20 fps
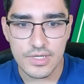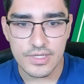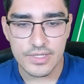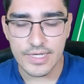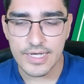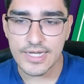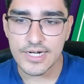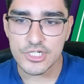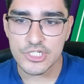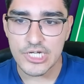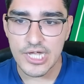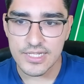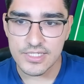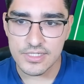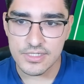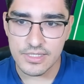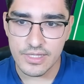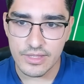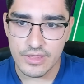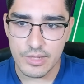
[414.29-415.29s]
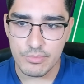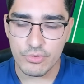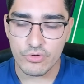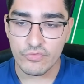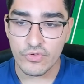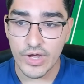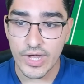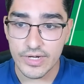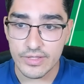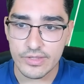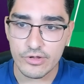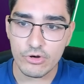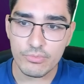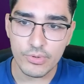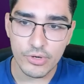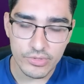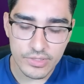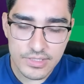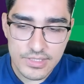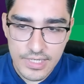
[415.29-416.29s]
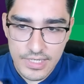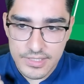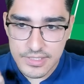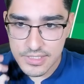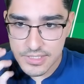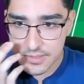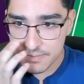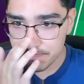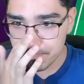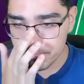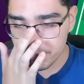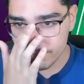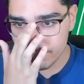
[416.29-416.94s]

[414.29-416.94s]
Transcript: the kind of chances that they provided their opponents last season.